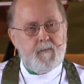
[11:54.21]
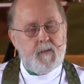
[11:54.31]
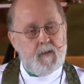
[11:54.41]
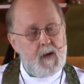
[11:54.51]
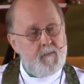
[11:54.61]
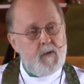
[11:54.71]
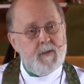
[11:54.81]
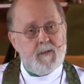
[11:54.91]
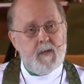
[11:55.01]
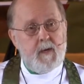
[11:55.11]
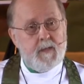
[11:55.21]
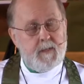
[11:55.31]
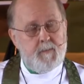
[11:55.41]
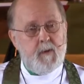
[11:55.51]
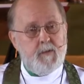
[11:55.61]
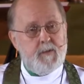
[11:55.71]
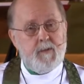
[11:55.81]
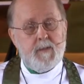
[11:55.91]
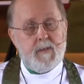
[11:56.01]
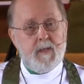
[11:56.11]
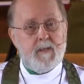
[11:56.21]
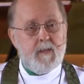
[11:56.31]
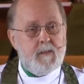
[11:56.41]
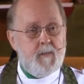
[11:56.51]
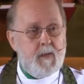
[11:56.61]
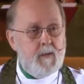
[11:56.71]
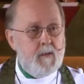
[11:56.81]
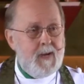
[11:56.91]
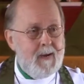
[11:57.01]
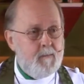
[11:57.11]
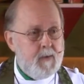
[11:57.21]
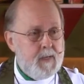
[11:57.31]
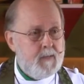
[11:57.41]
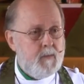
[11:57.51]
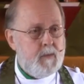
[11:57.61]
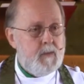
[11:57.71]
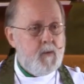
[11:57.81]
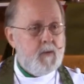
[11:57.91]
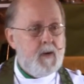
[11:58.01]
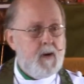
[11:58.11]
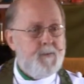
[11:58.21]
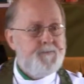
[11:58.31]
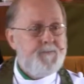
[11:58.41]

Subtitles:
And conversely, I suppose you could take that to mean you're not blessed when you don't care.